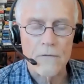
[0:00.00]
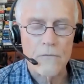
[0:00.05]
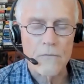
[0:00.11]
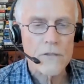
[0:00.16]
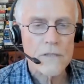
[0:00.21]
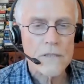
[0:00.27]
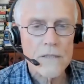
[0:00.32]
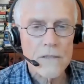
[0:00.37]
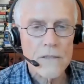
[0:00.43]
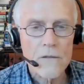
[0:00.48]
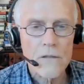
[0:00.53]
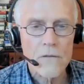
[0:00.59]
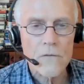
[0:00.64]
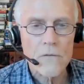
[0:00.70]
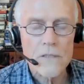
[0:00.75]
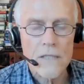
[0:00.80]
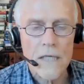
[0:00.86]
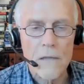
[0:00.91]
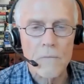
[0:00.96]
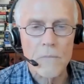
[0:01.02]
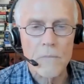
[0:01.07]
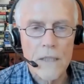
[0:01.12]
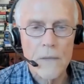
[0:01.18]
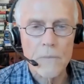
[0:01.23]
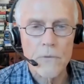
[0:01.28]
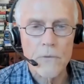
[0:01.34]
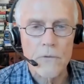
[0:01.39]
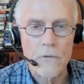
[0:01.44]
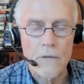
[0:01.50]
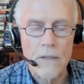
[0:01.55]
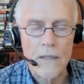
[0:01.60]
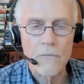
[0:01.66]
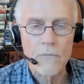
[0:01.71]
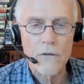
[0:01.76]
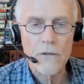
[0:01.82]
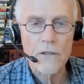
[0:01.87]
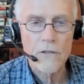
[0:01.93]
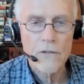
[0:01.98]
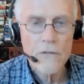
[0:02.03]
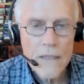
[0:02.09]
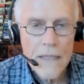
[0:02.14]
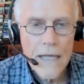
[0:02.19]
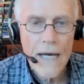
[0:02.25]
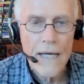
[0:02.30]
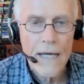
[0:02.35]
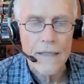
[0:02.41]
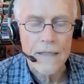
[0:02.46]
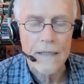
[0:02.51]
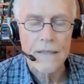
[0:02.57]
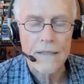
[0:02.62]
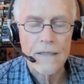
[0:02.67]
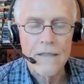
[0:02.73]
We're still those same people, and we're good at it.